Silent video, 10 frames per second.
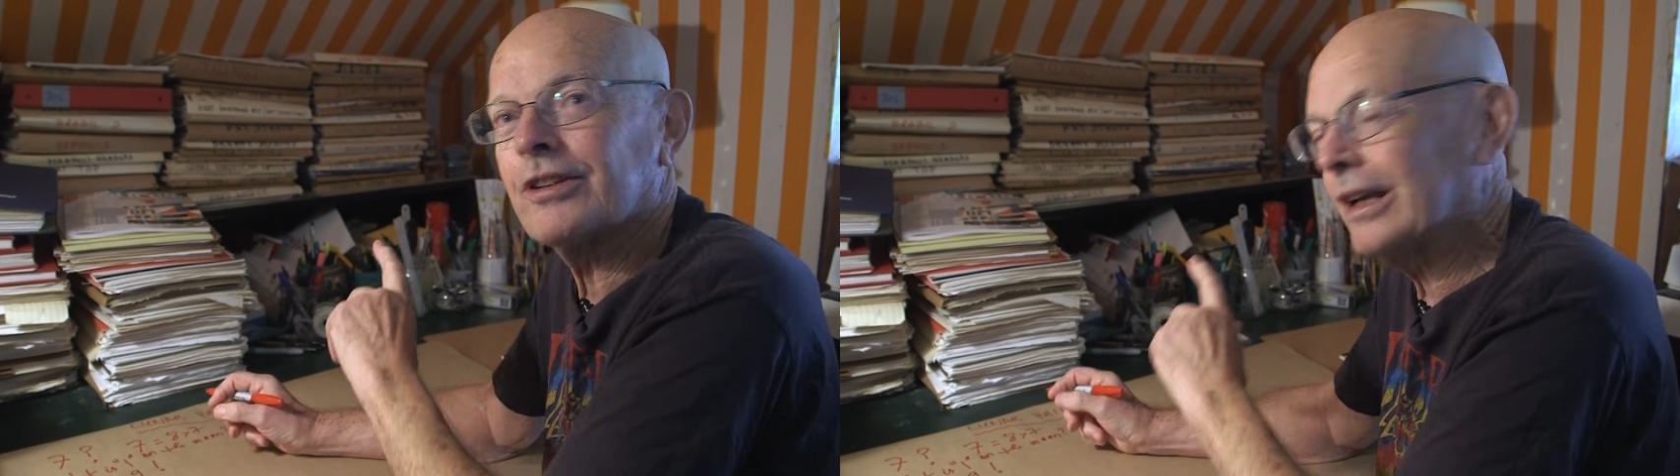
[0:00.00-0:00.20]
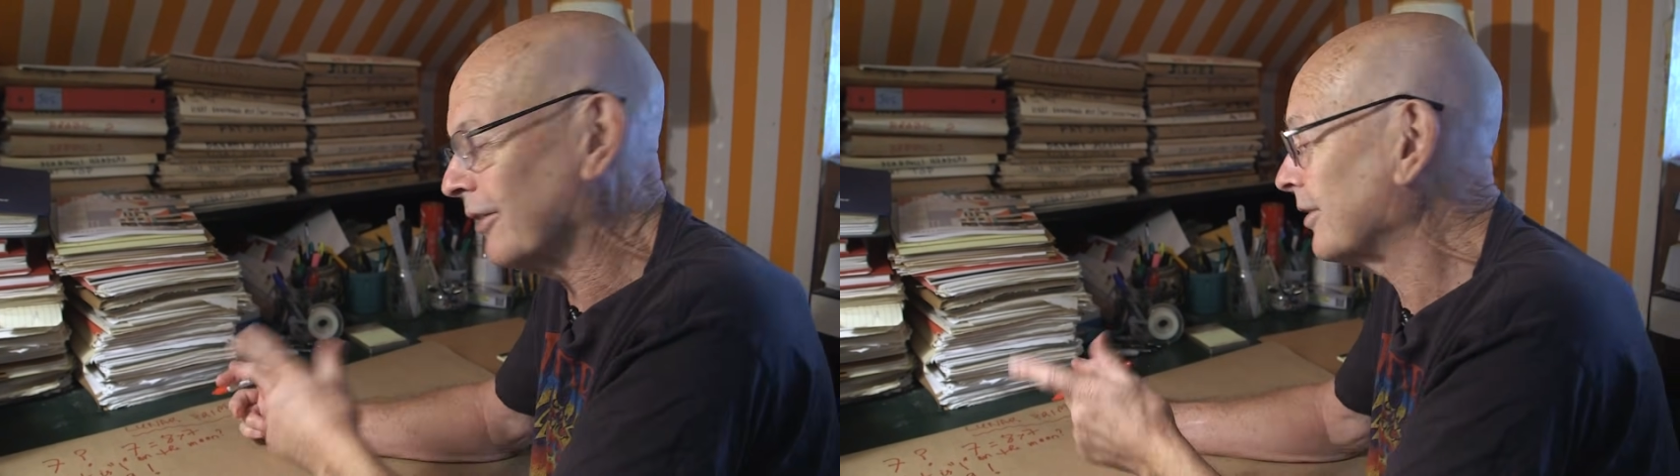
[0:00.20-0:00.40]

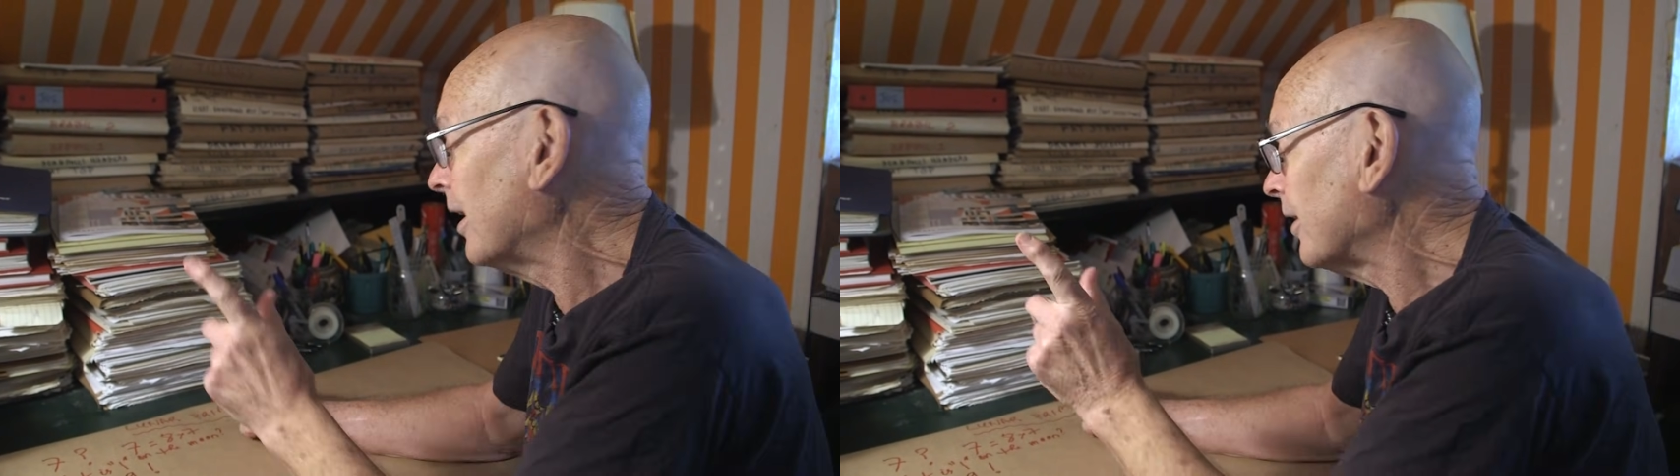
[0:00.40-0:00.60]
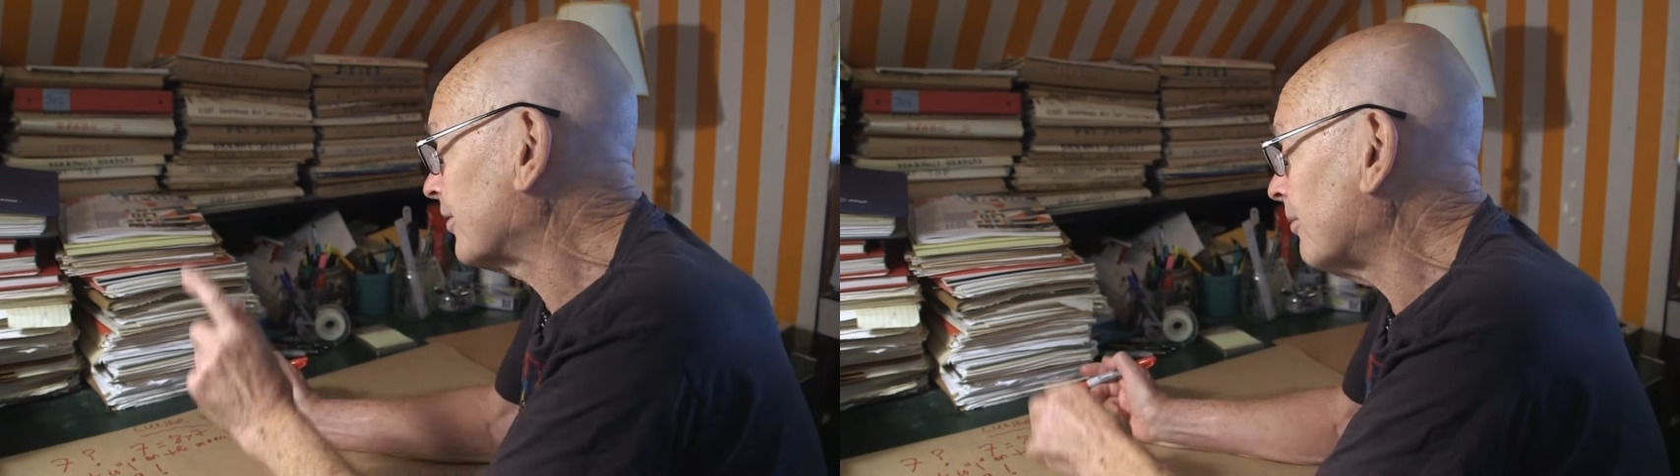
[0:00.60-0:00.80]
sees.
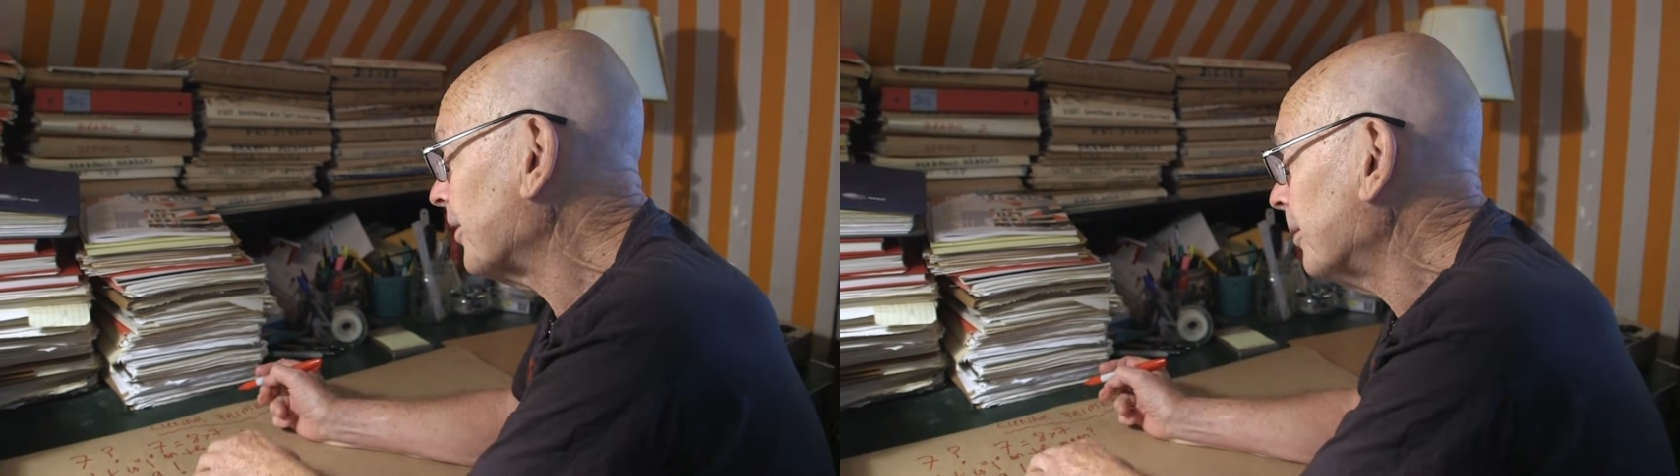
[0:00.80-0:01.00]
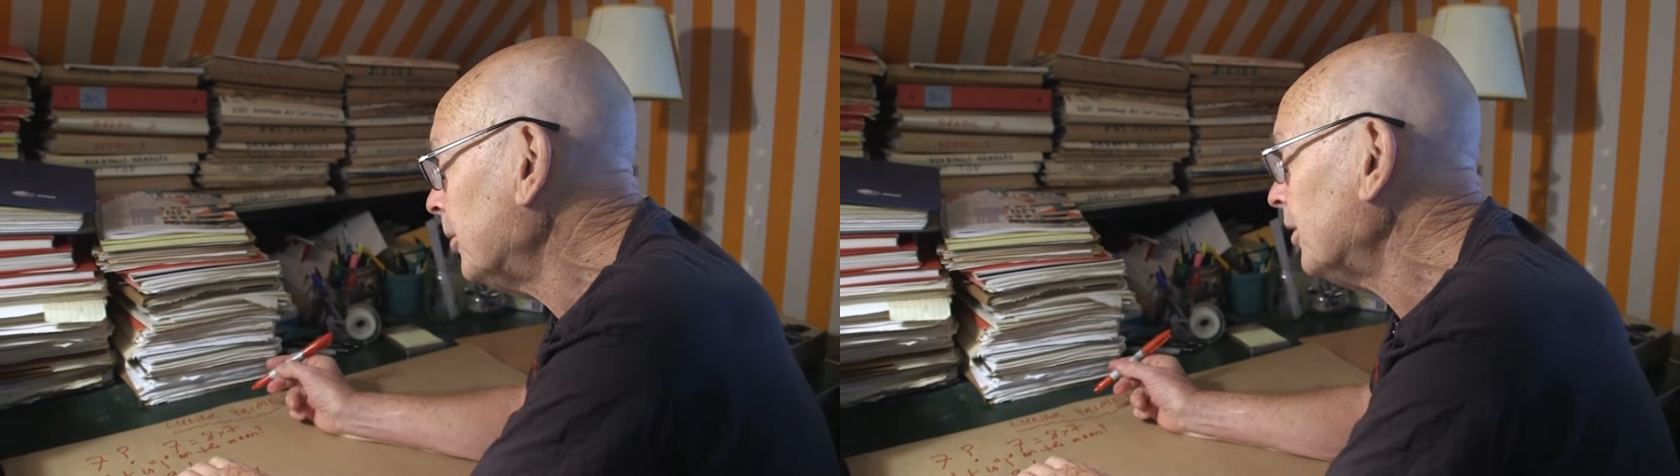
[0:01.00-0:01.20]
So
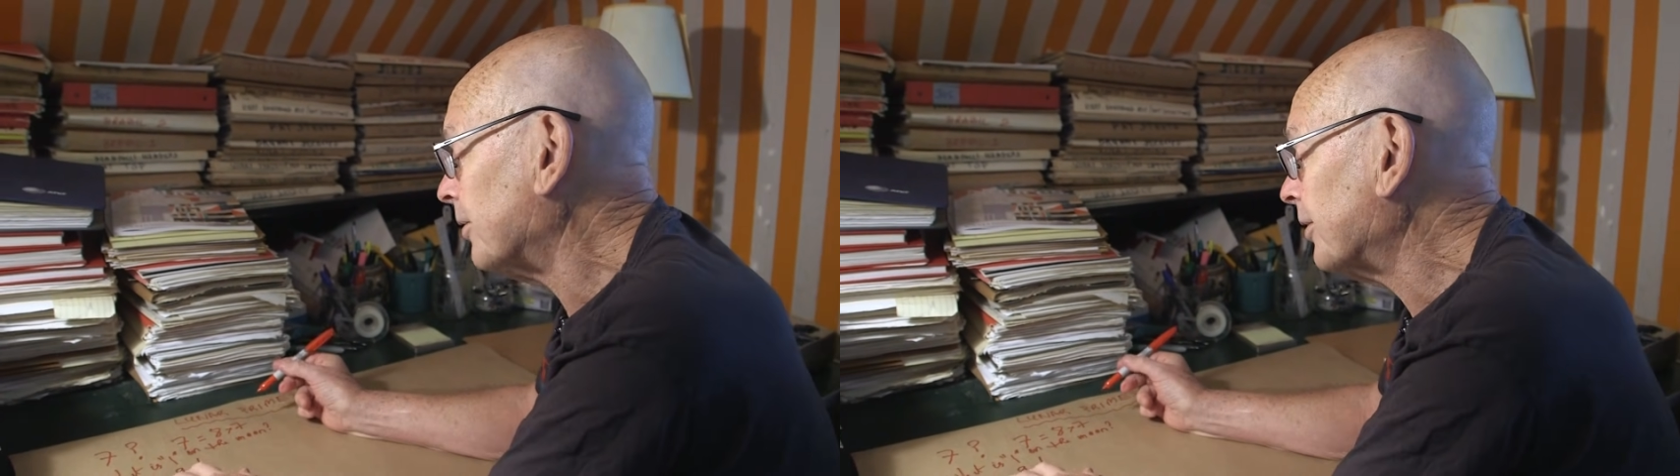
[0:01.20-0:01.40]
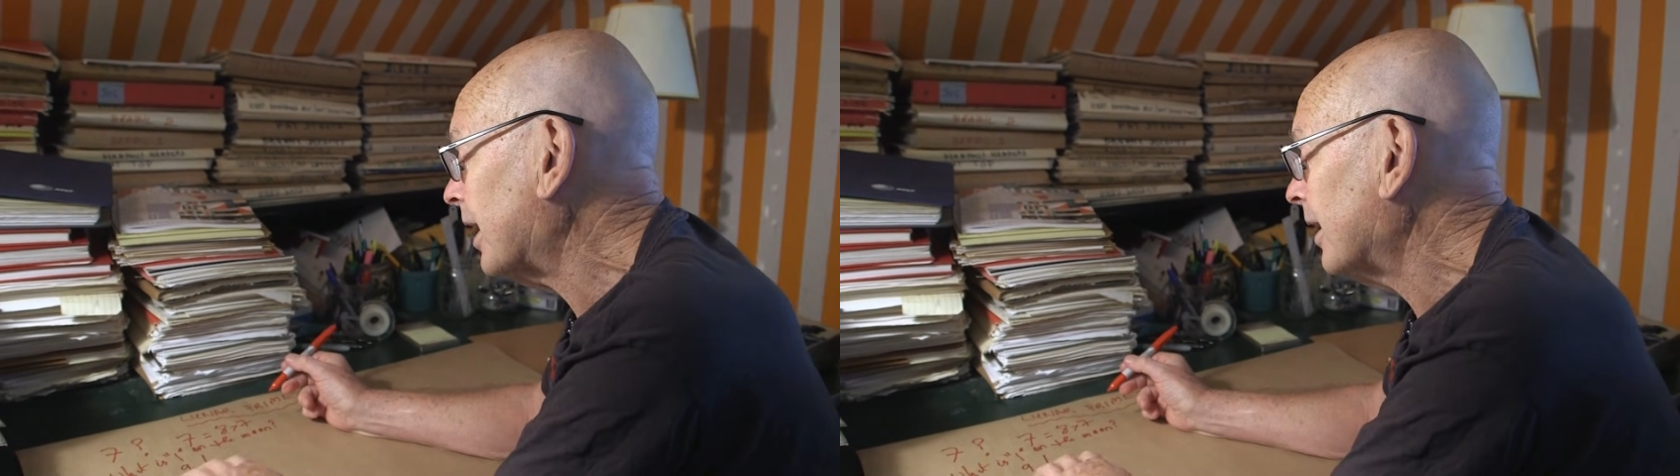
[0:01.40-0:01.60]
on the
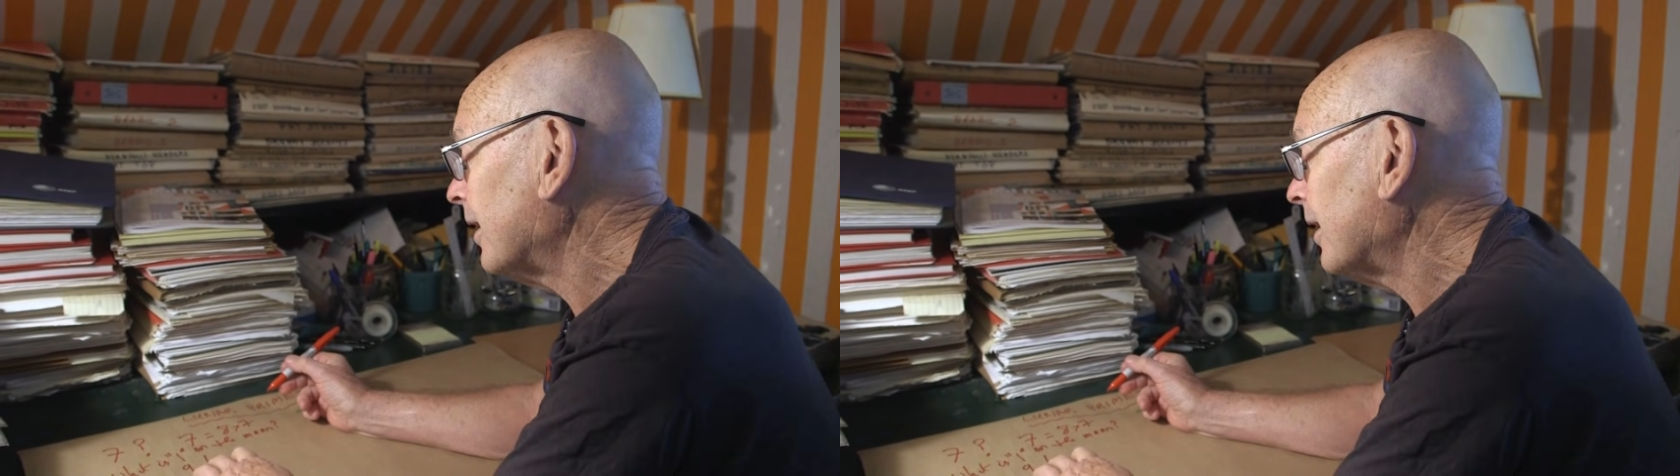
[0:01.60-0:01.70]
moon,